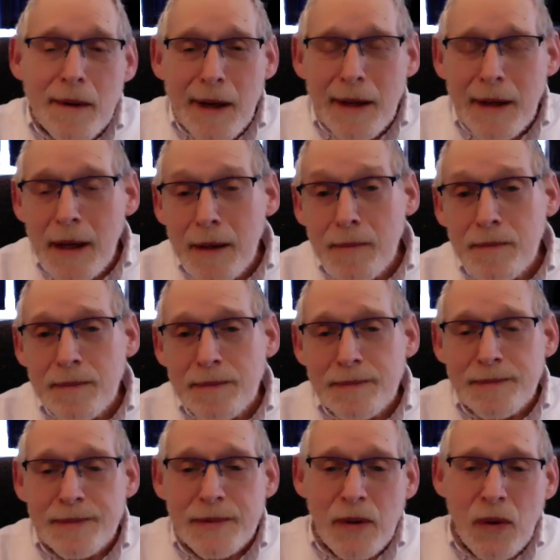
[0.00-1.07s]
I got to
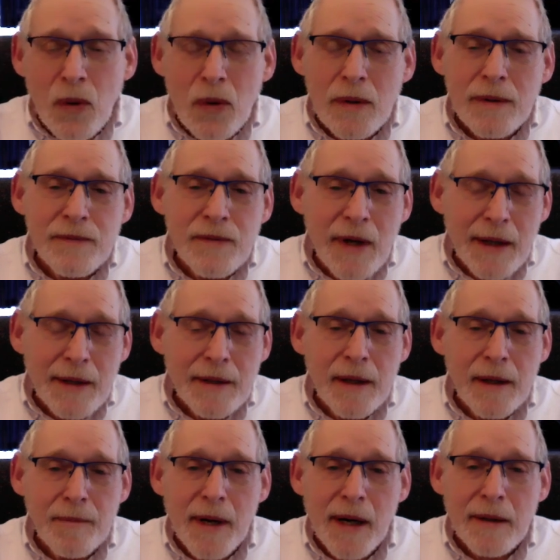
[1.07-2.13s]
call the vet
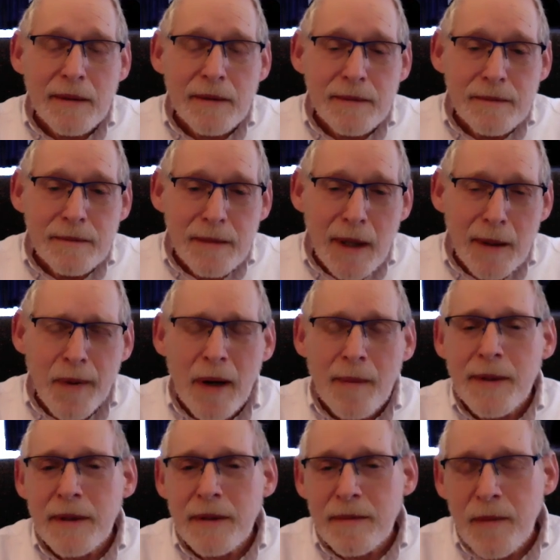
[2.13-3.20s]
about my
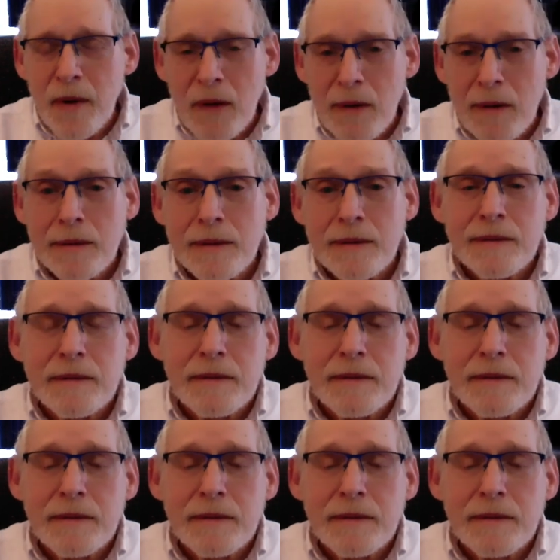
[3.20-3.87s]
puppy tomorrow.